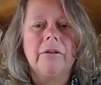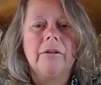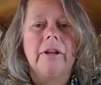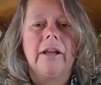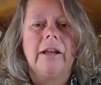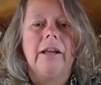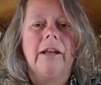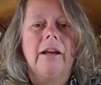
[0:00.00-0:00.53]

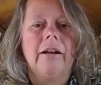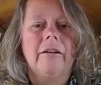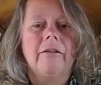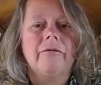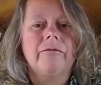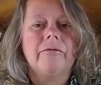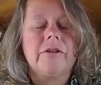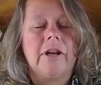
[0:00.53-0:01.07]
they
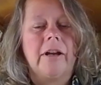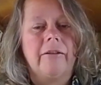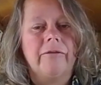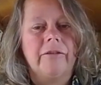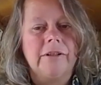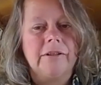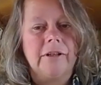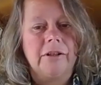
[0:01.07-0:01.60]
have to have
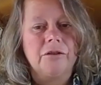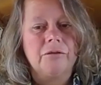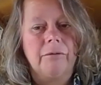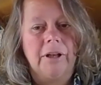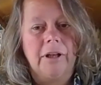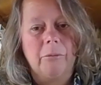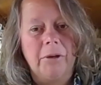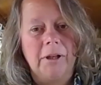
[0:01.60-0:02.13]
intense
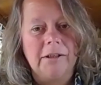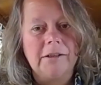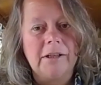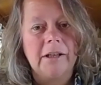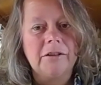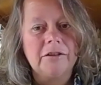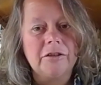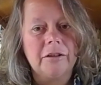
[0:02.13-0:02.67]

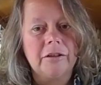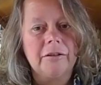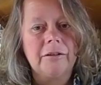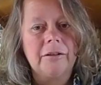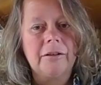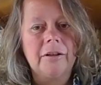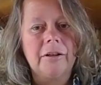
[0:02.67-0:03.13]
rehabilitation.